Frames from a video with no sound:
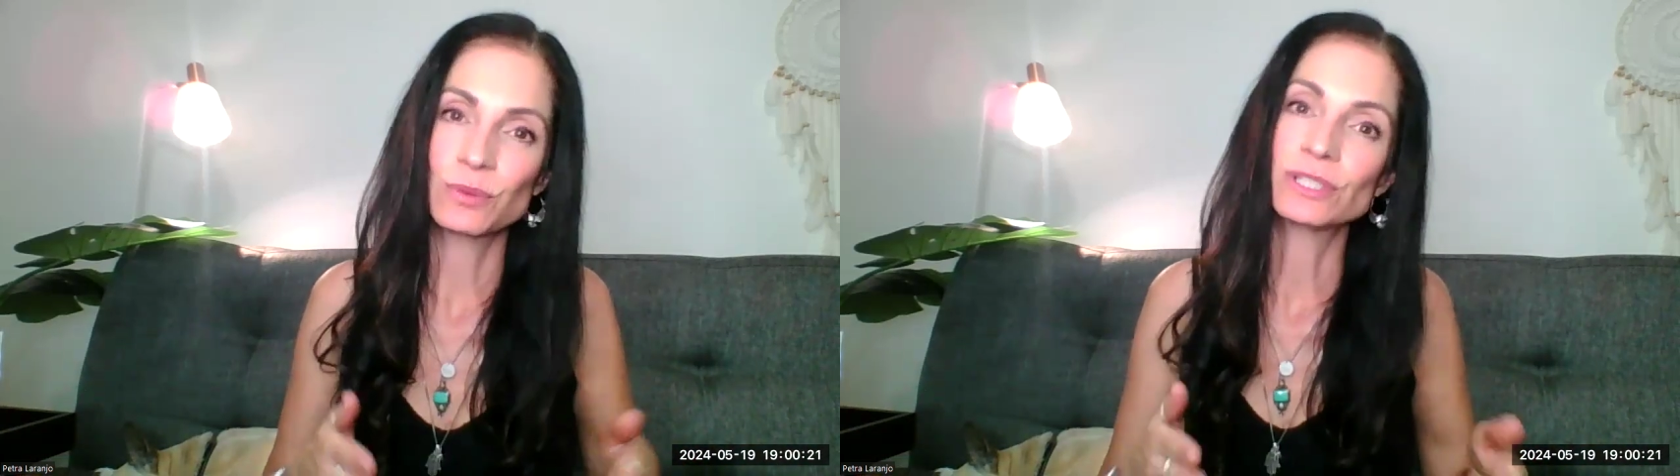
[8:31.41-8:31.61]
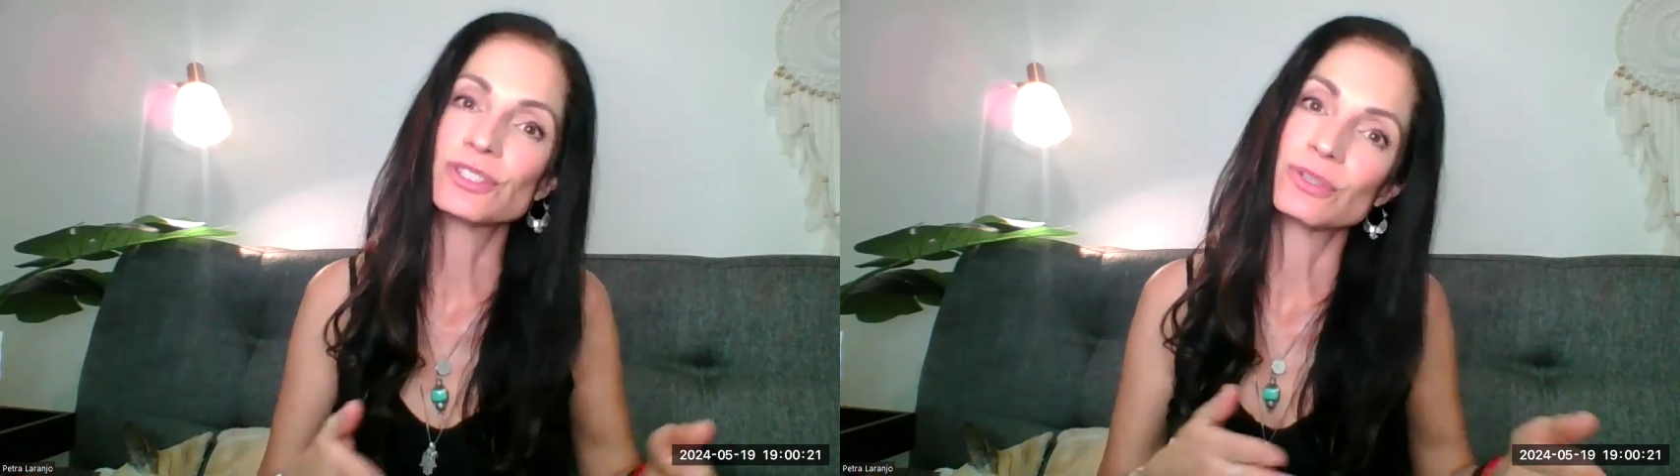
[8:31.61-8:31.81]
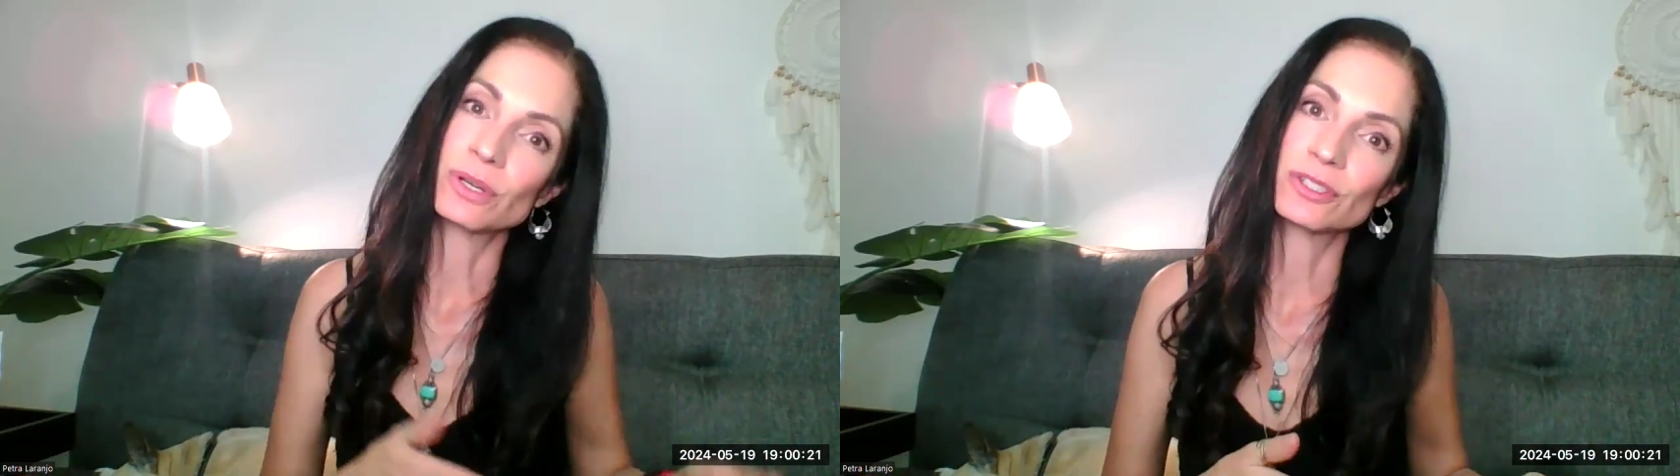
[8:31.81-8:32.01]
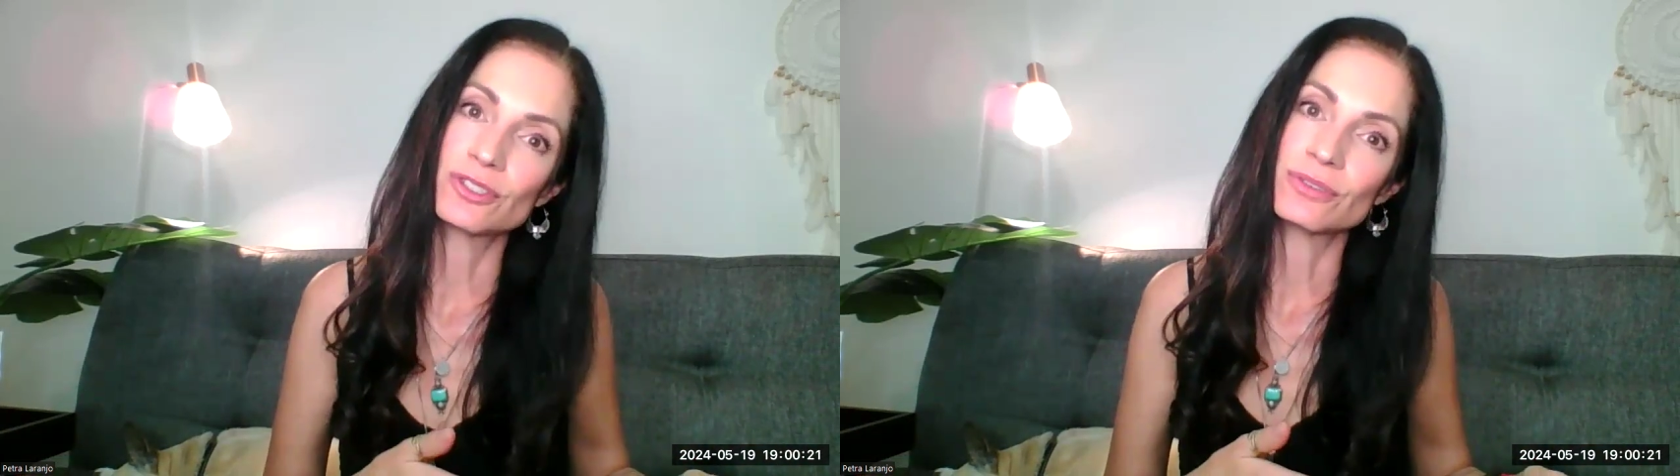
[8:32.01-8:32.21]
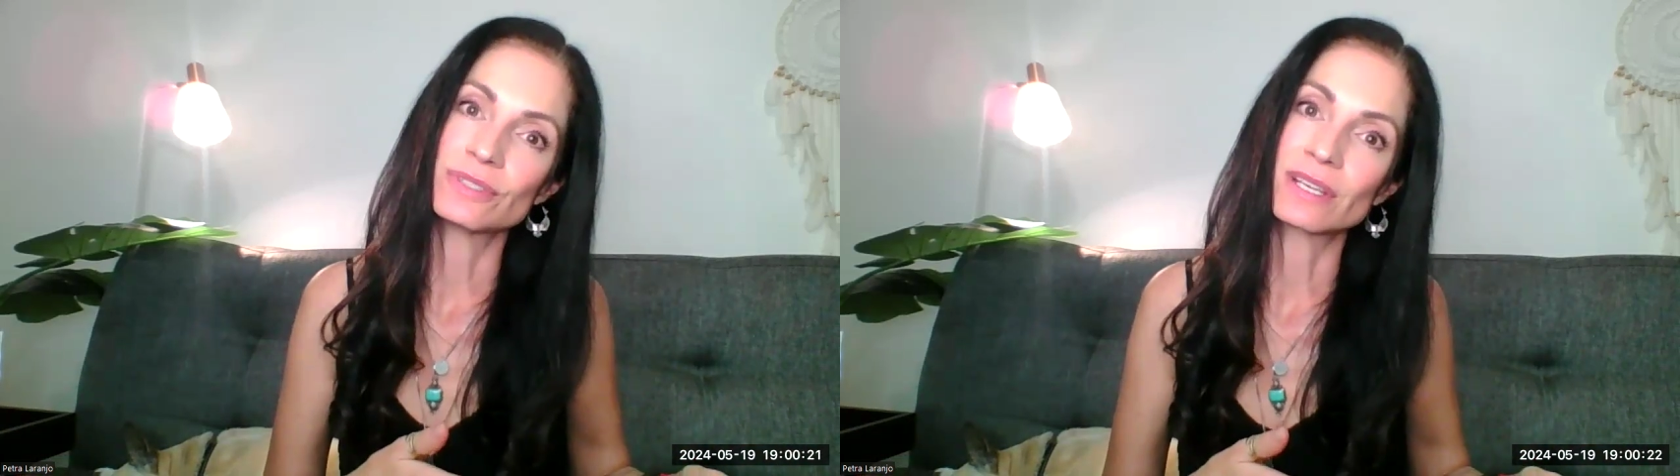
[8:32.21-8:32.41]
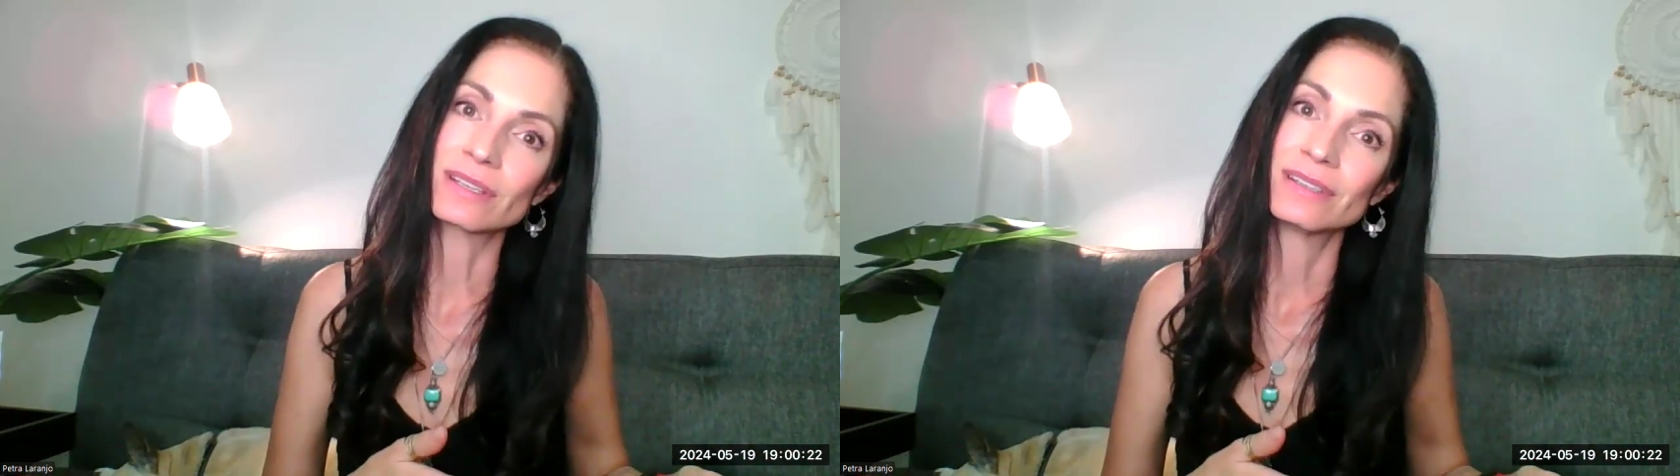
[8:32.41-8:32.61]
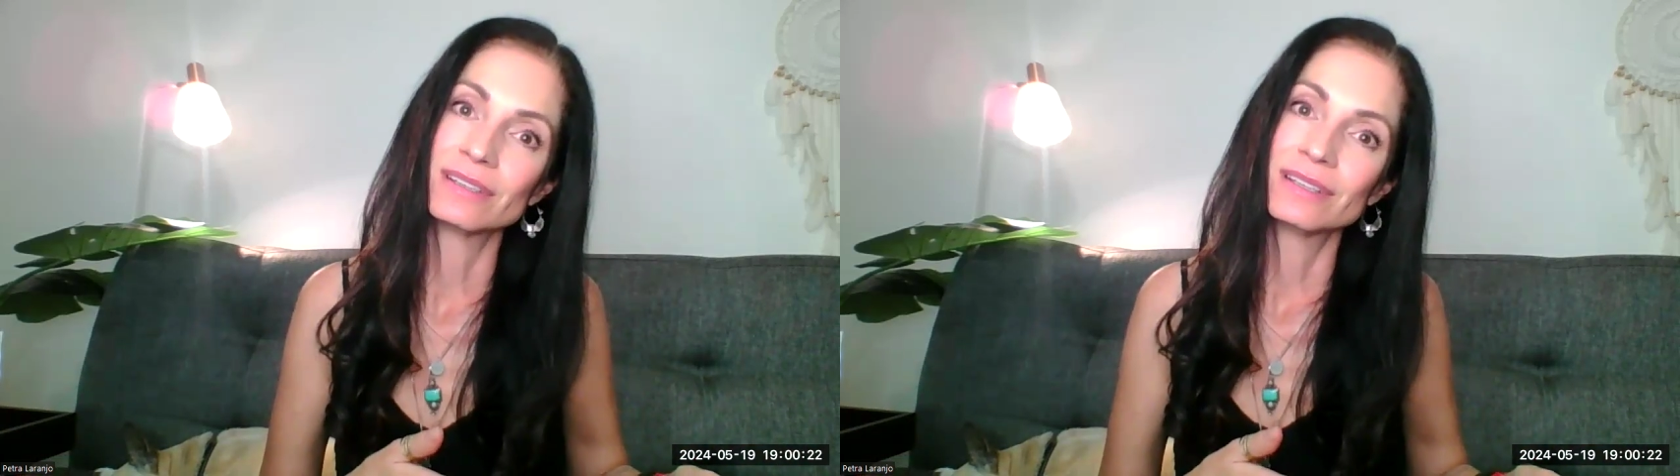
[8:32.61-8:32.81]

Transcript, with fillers: what you are choosing.